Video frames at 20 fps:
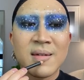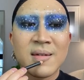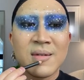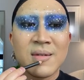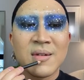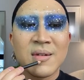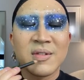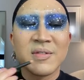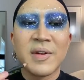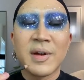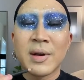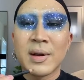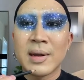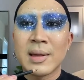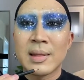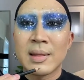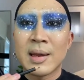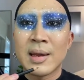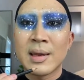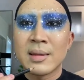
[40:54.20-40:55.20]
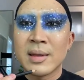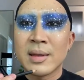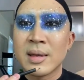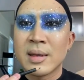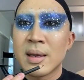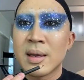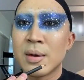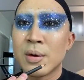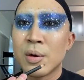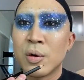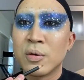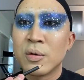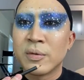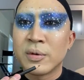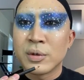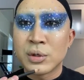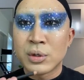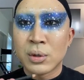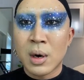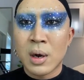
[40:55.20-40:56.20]
do it very lightly and
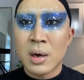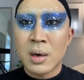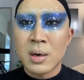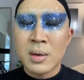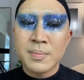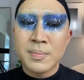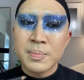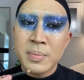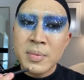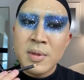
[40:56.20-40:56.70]
overdraw.